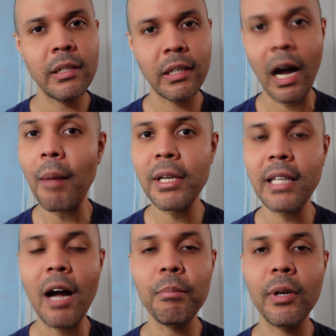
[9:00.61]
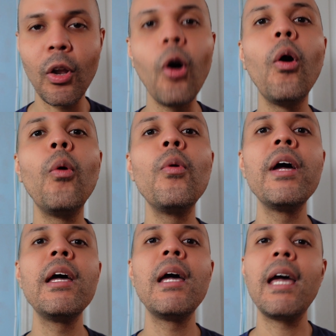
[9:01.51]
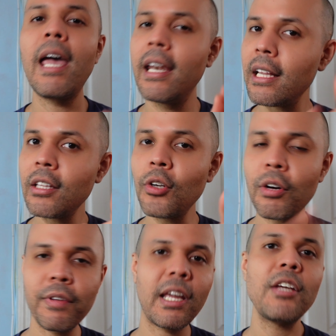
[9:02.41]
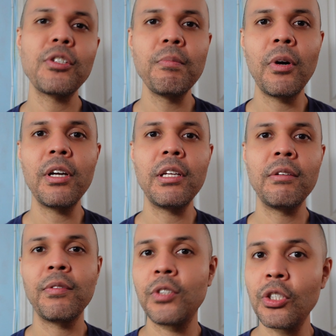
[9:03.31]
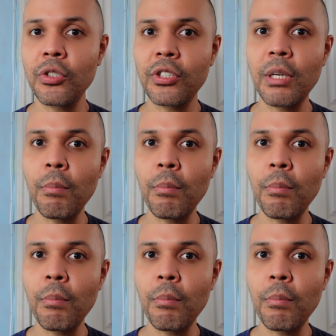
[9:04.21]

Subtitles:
comment down below, and hit the notification button so you can see